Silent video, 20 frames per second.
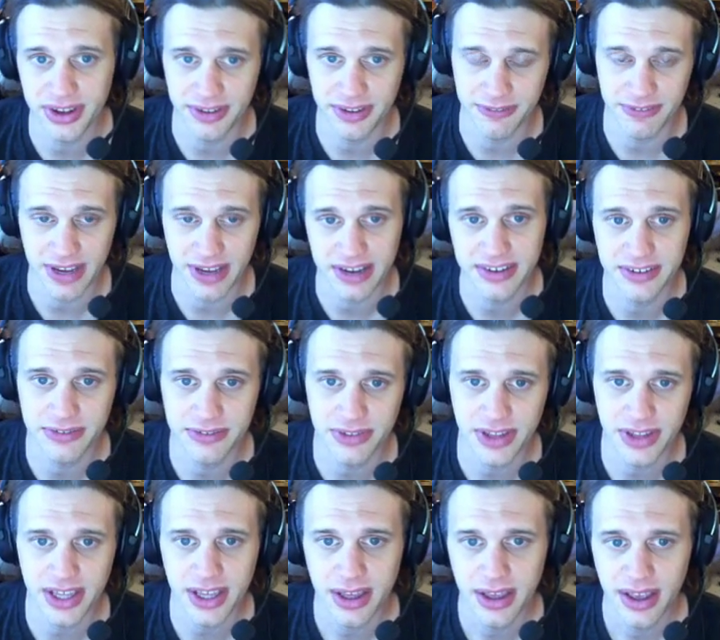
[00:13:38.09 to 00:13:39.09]

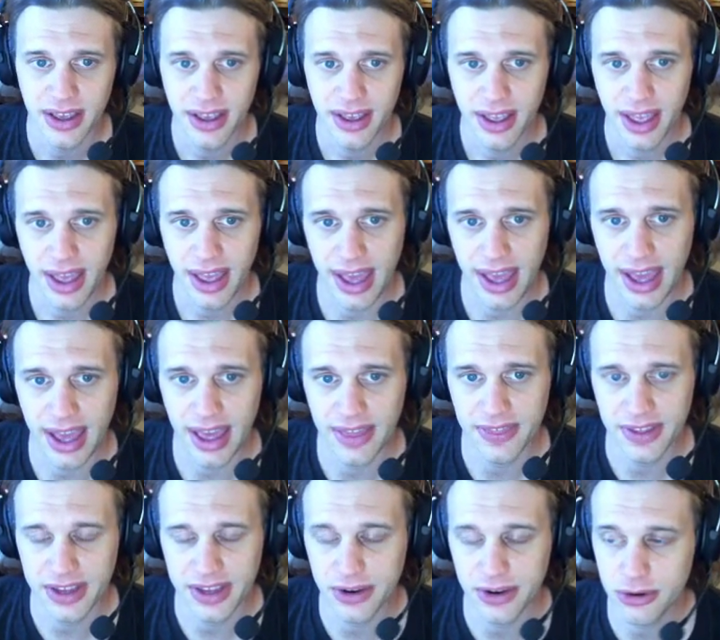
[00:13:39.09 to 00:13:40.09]
effectively, and
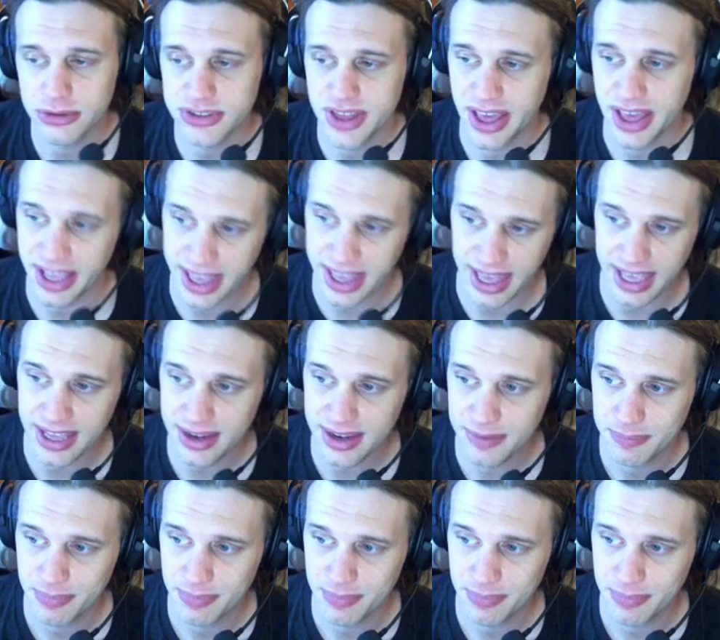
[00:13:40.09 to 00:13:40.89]
the heroes that can't